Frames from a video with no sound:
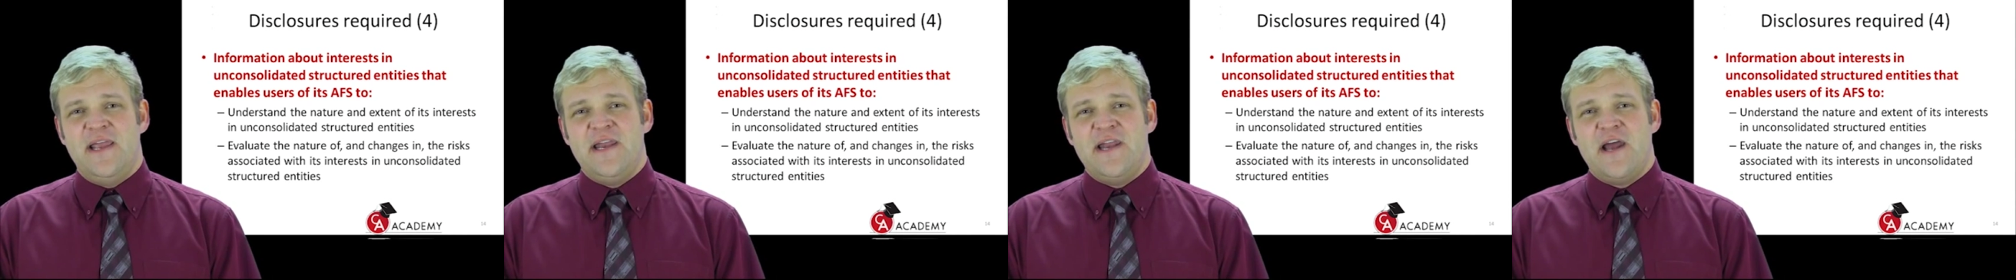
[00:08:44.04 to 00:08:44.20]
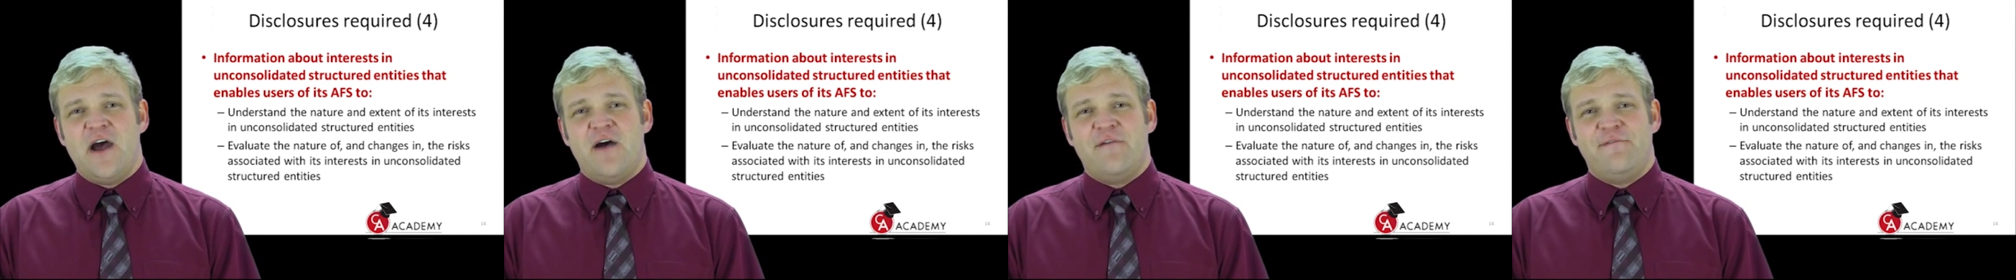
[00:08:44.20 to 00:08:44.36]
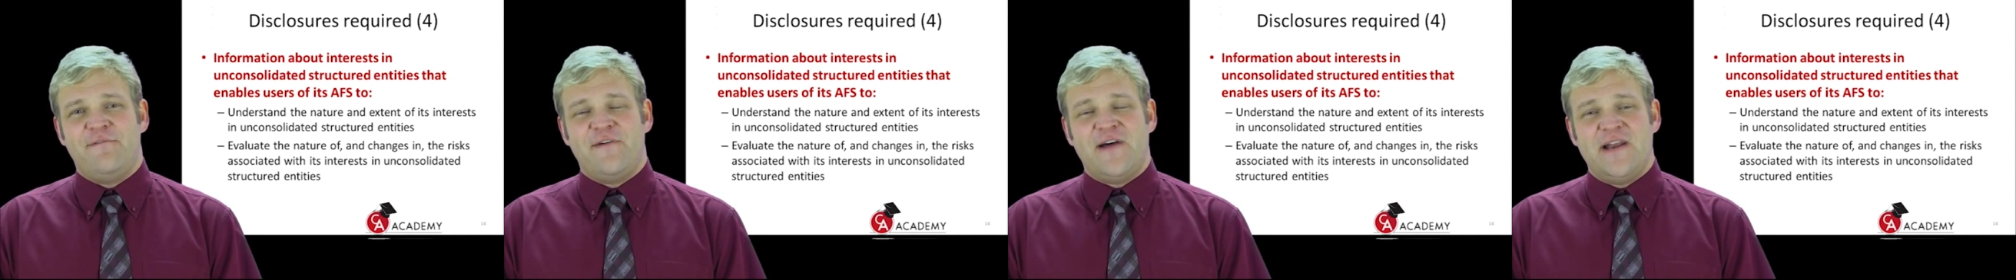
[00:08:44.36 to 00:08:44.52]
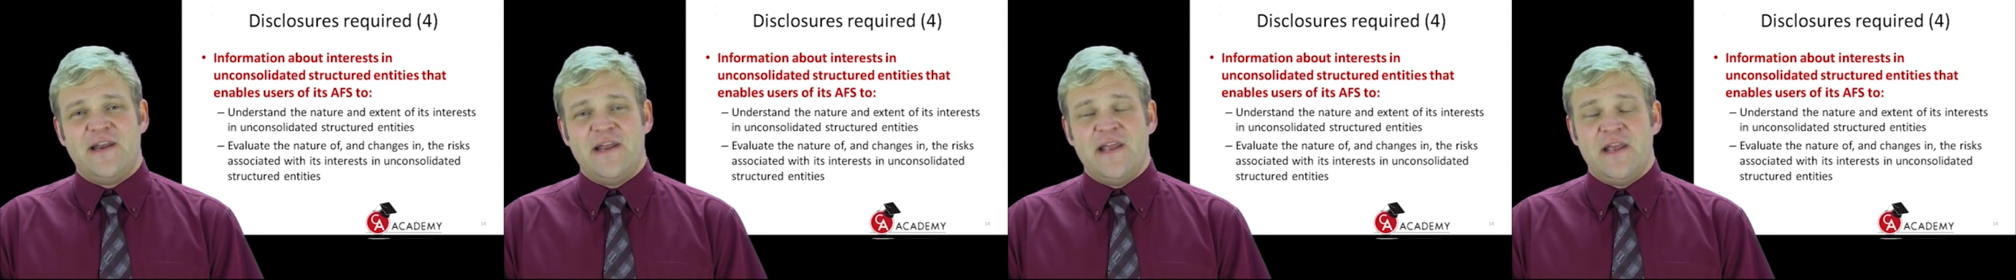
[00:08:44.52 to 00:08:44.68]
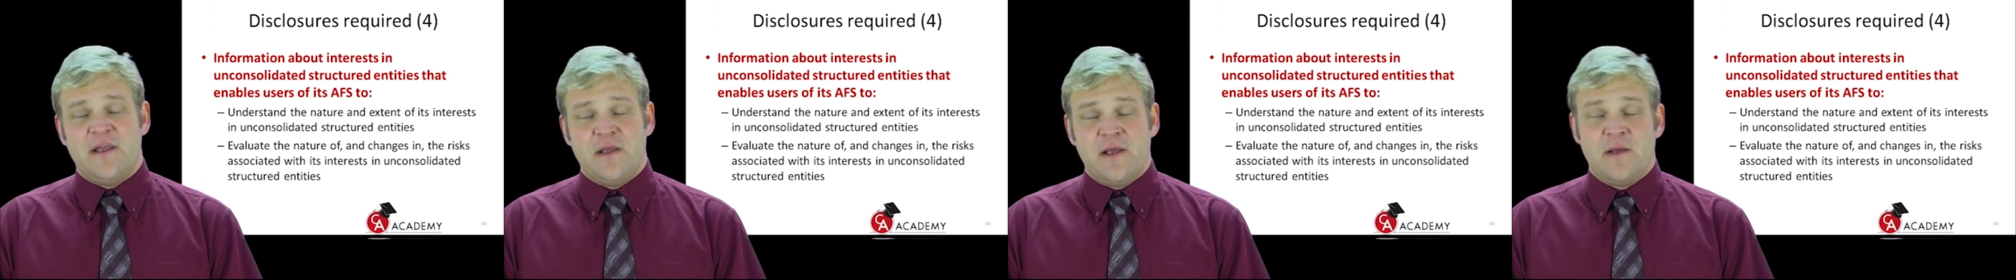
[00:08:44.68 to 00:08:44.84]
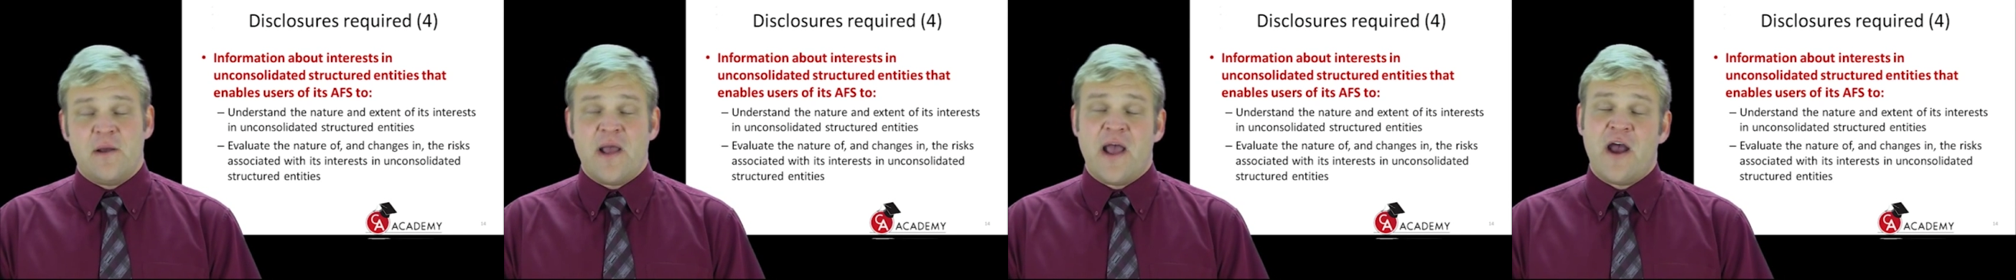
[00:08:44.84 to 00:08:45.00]
in
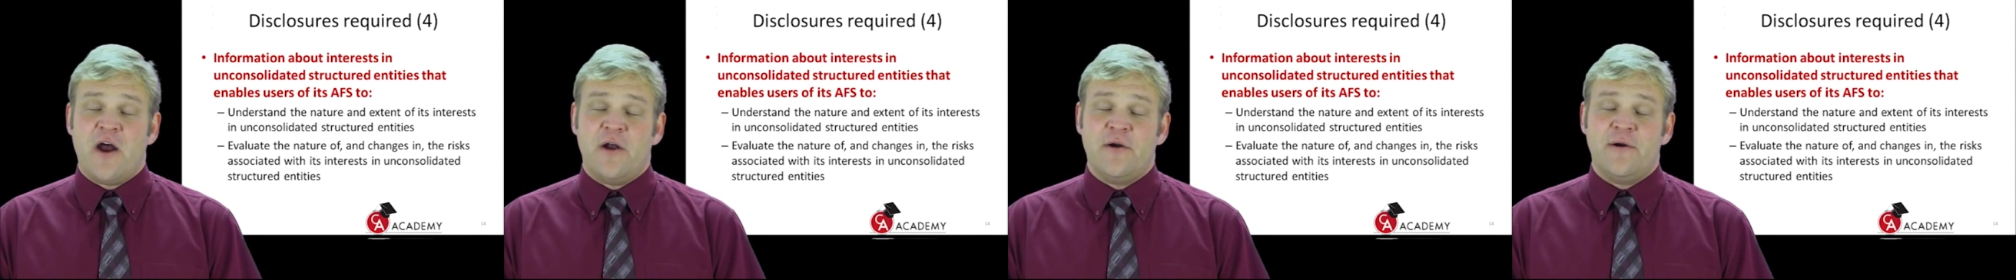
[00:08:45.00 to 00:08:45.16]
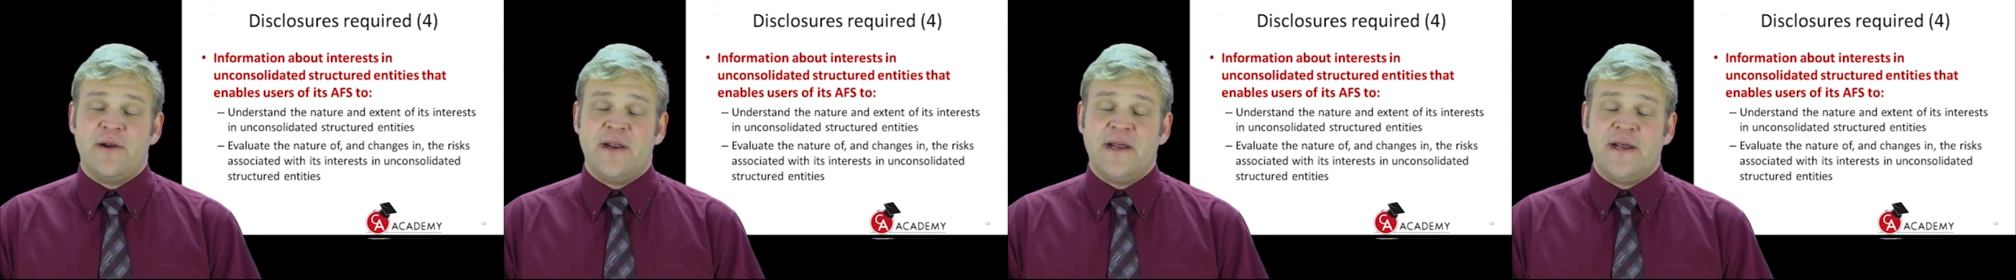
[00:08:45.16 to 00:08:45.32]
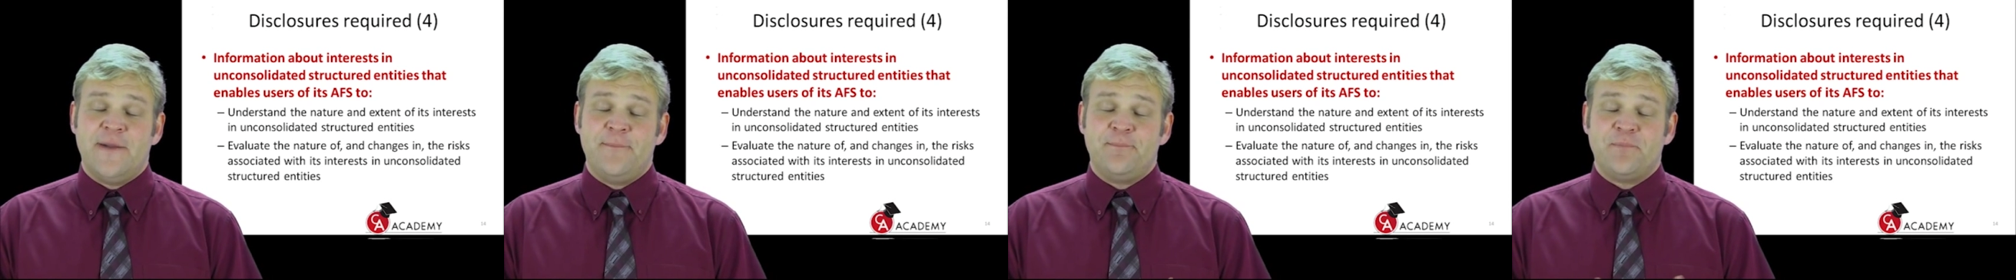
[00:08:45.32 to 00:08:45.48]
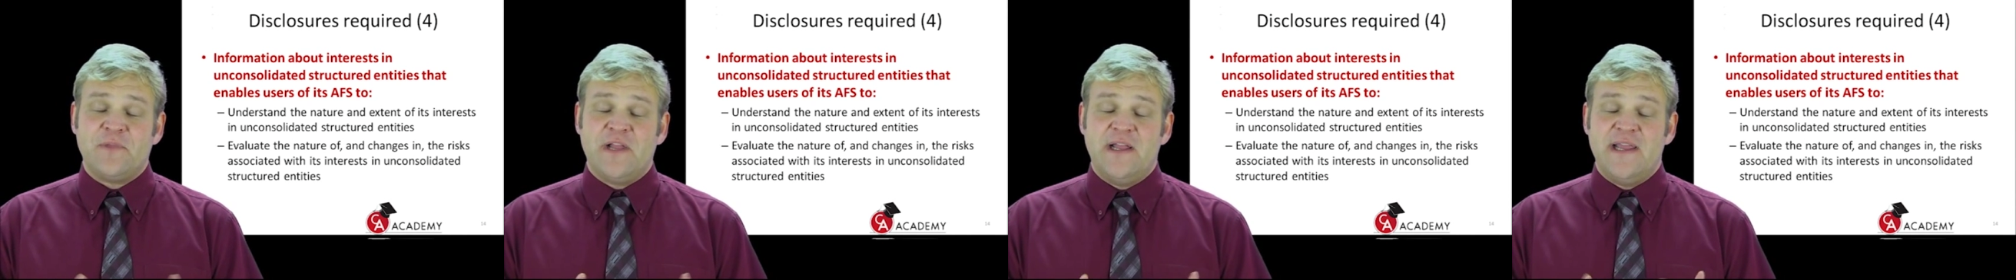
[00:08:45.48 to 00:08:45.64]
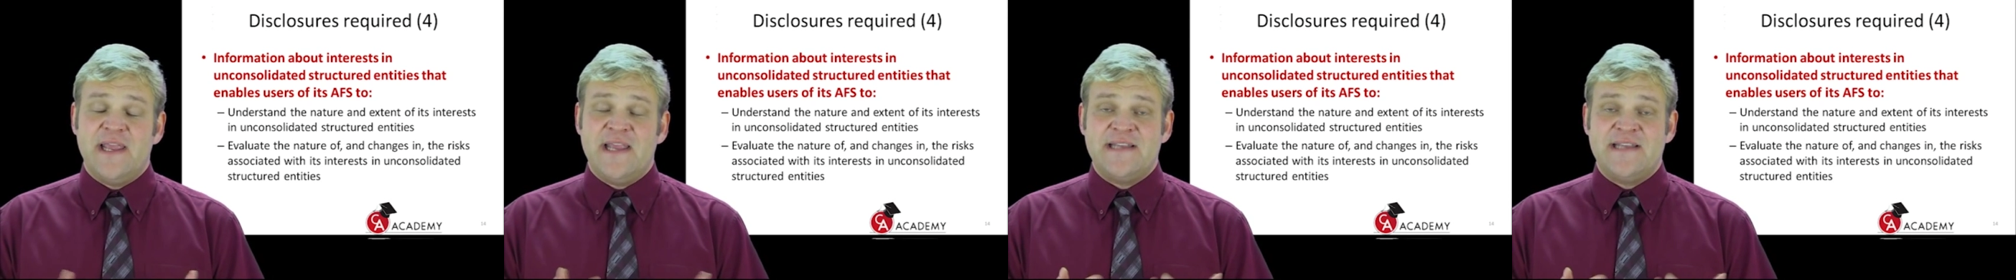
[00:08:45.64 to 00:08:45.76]
our